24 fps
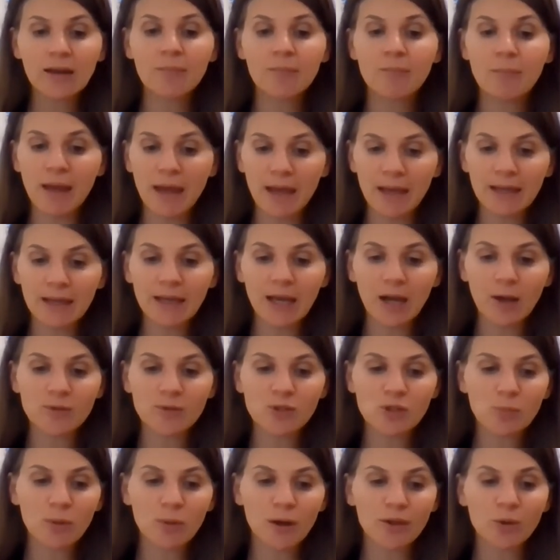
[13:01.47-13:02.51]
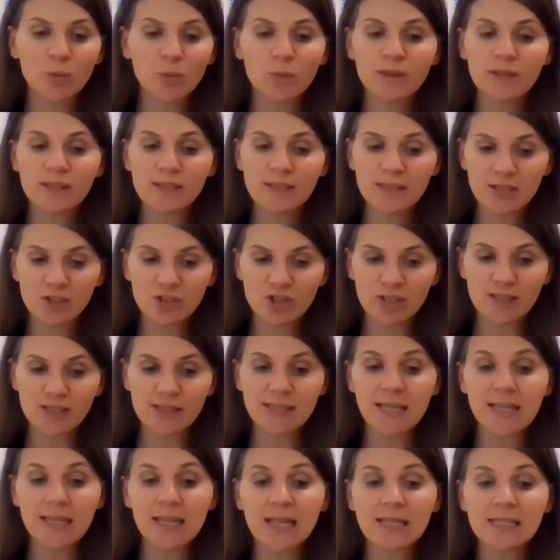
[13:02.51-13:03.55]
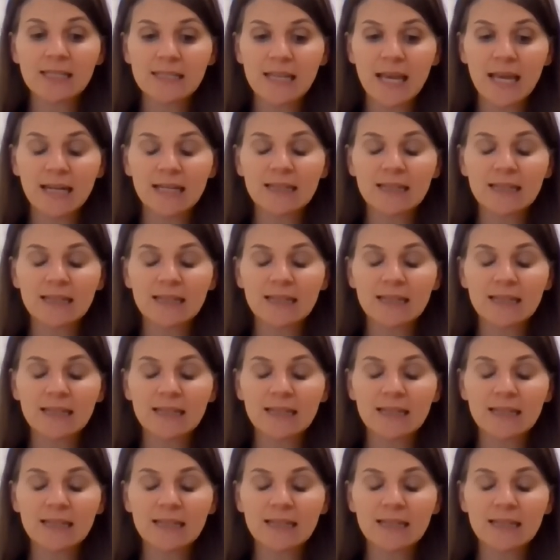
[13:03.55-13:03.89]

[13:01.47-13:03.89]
Meg helped her mother with the dishes and then sat